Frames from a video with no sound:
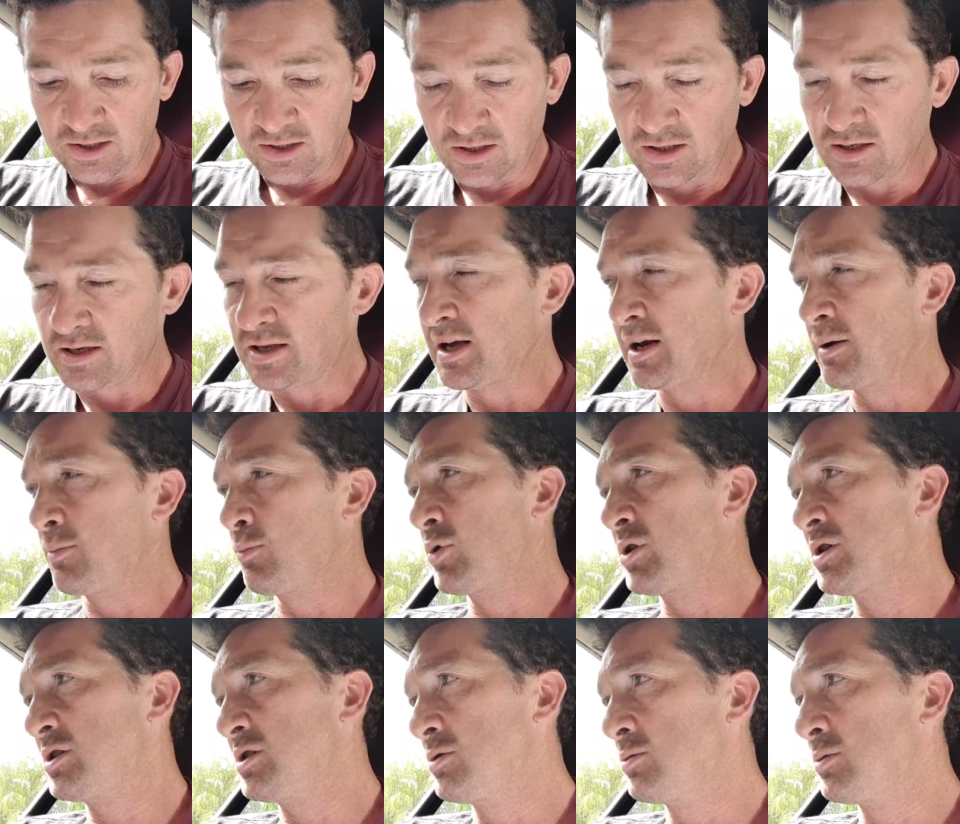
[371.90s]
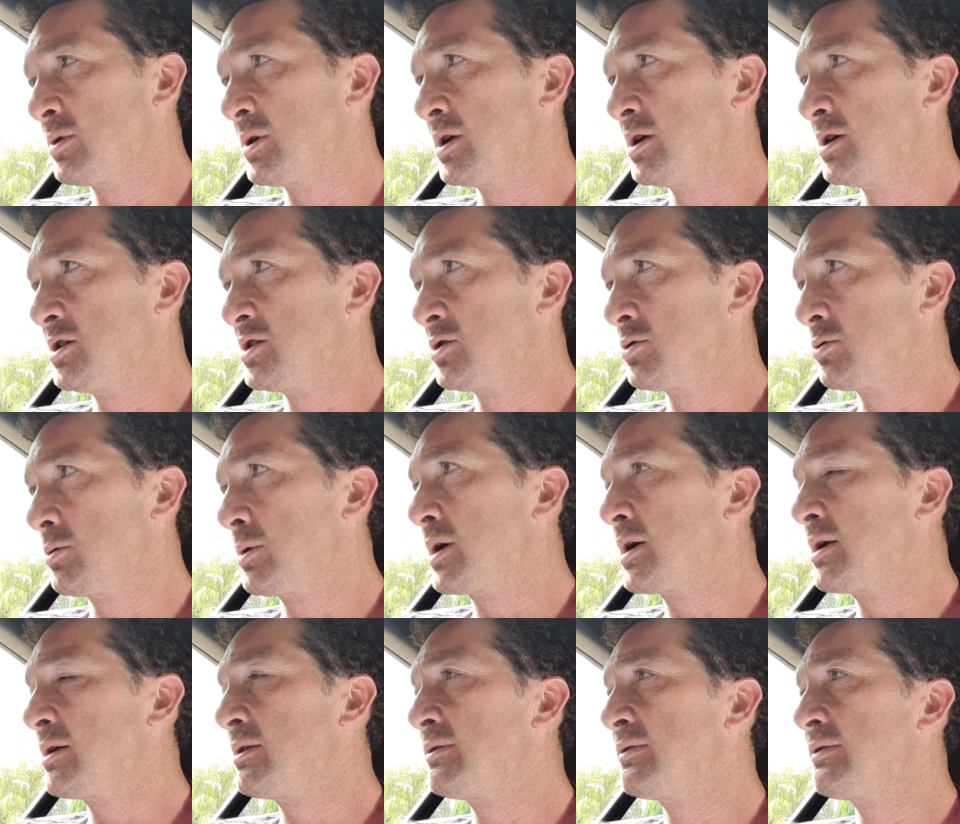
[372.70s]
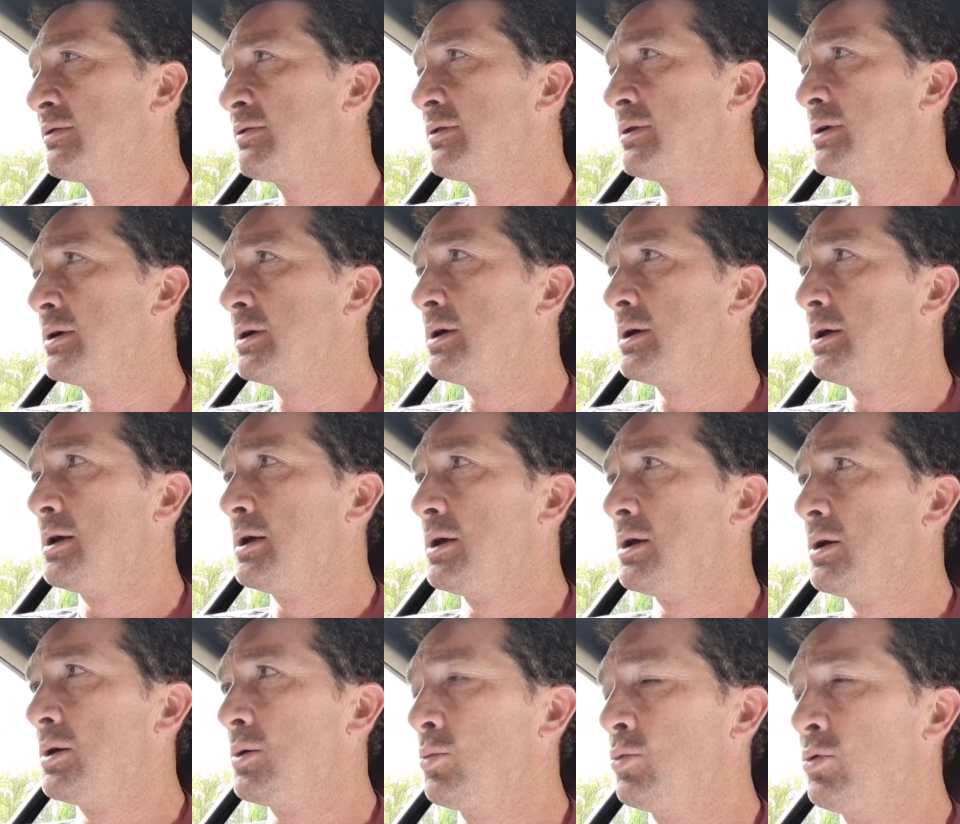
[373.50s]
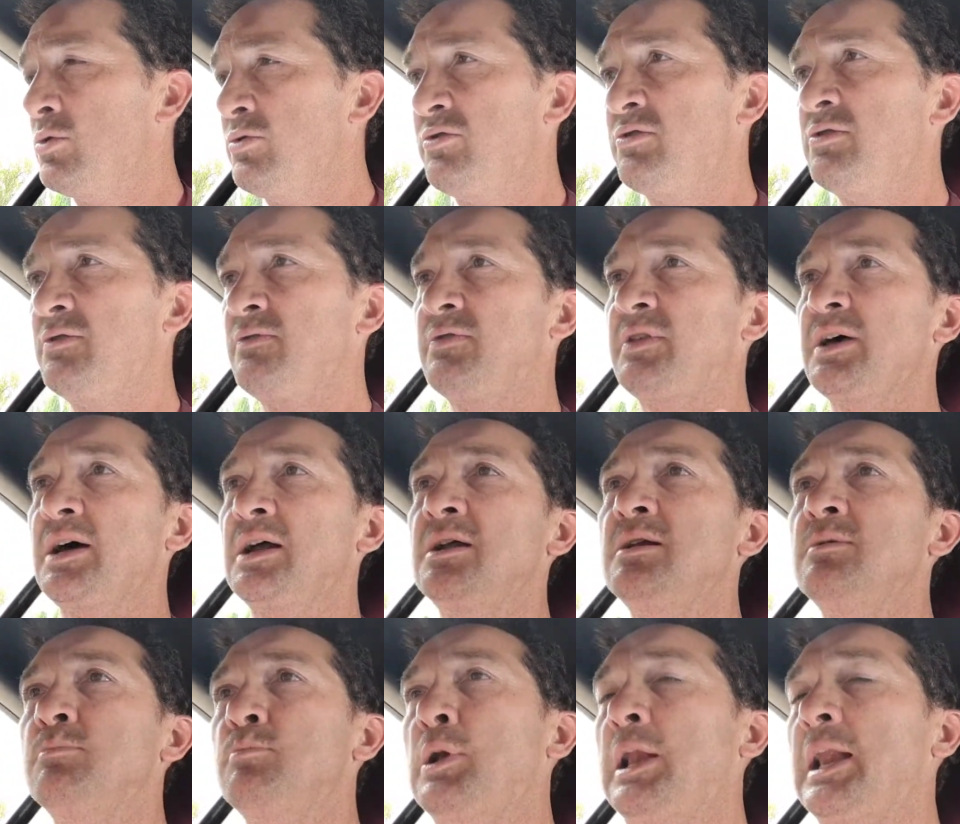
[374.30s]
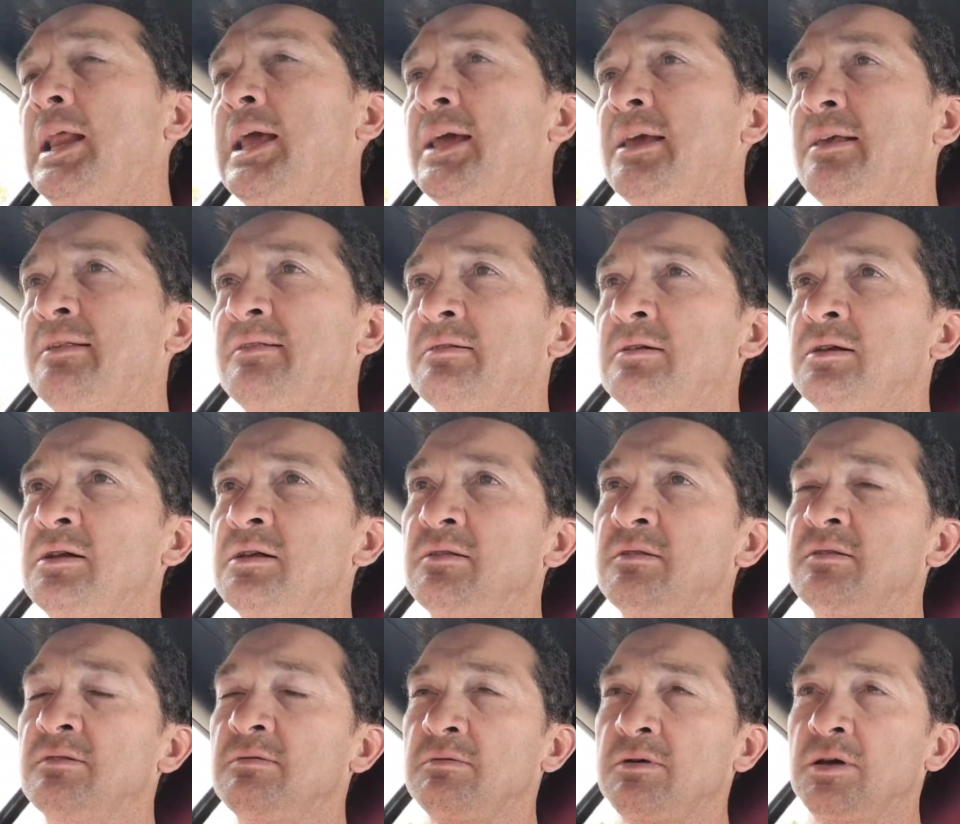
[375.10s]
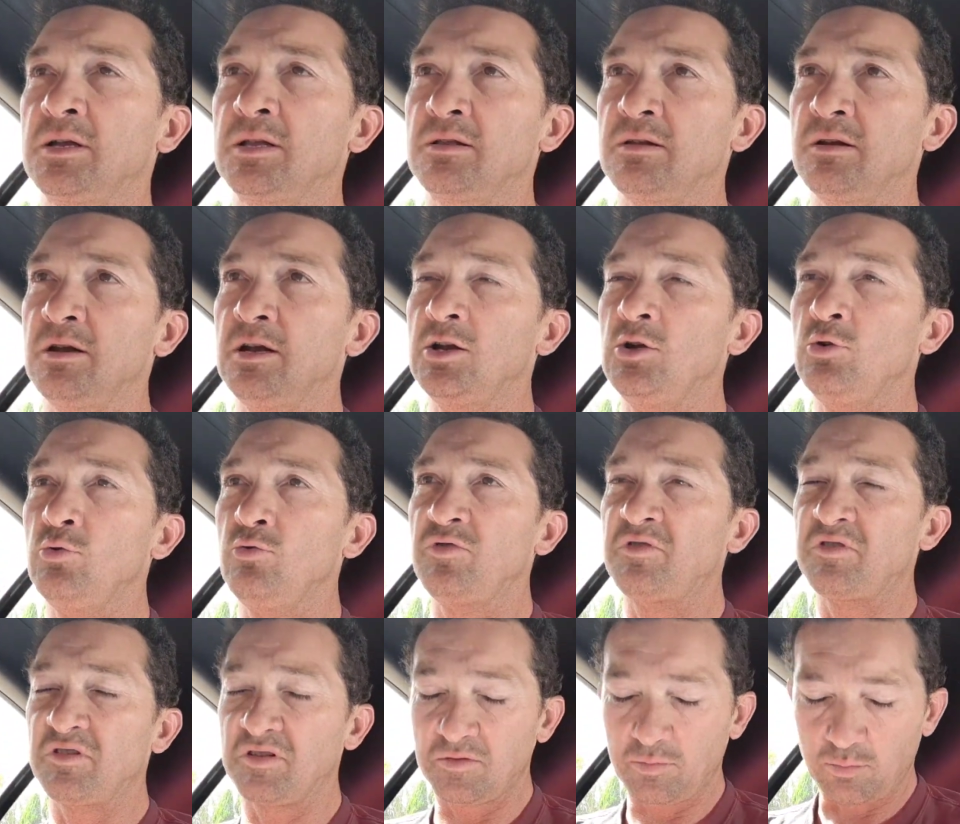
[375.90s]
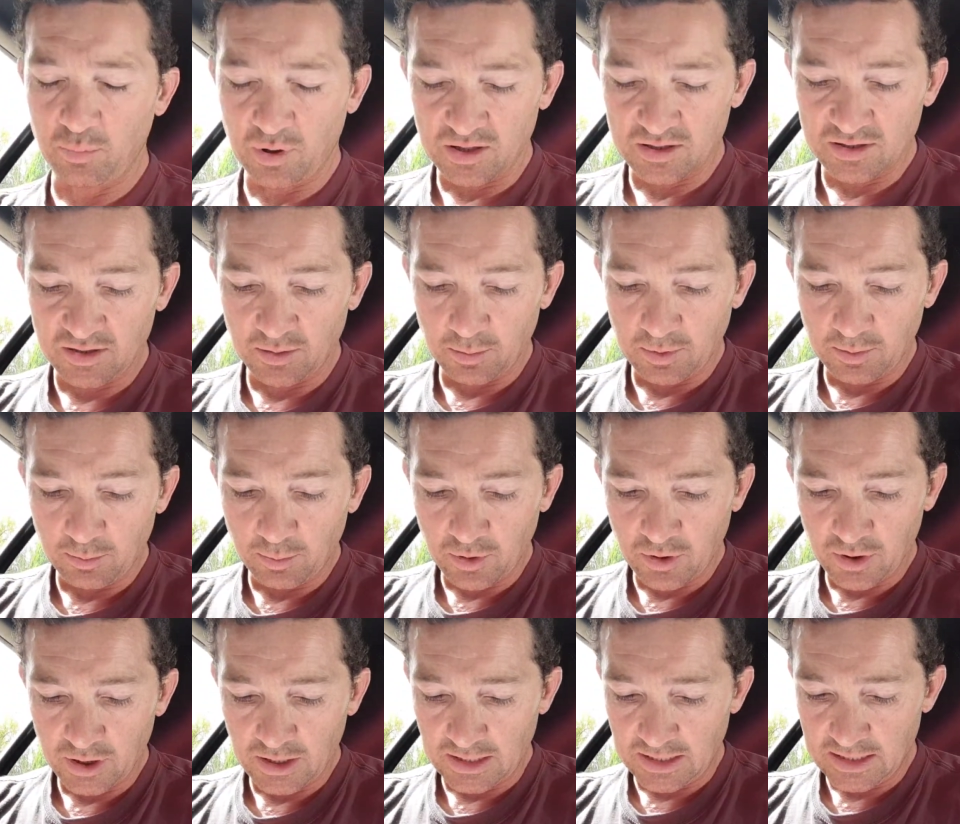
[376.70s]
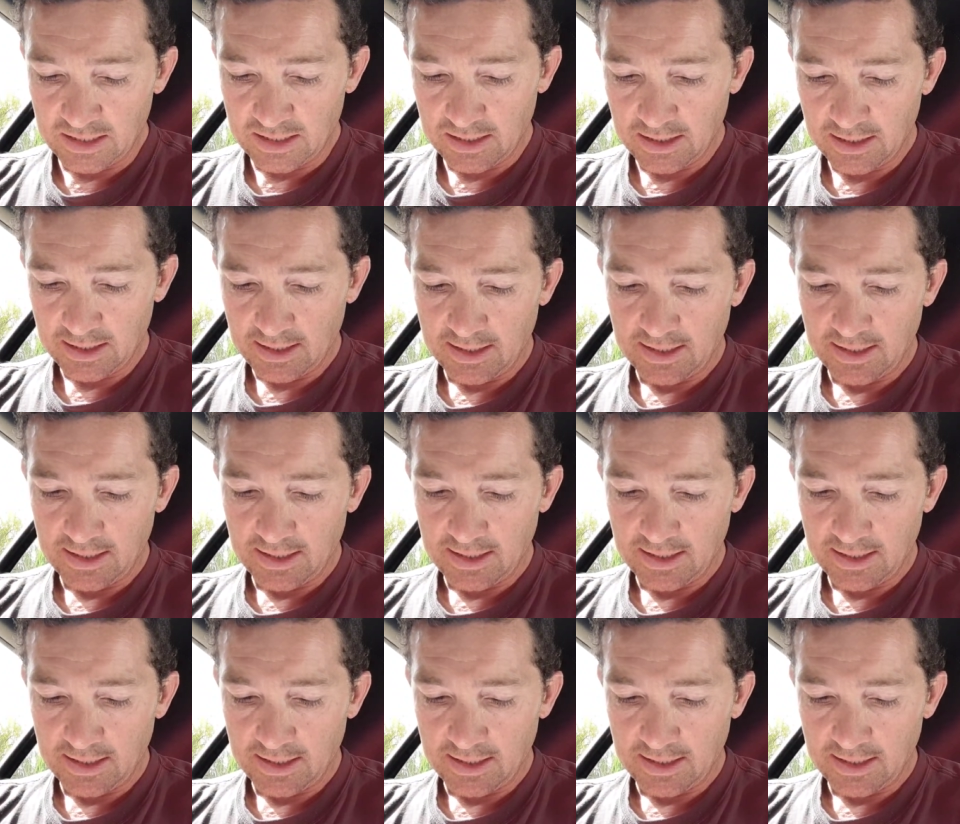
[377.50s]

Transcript: Then what you want to do is, once you've that in place and it's at the loosest possible point,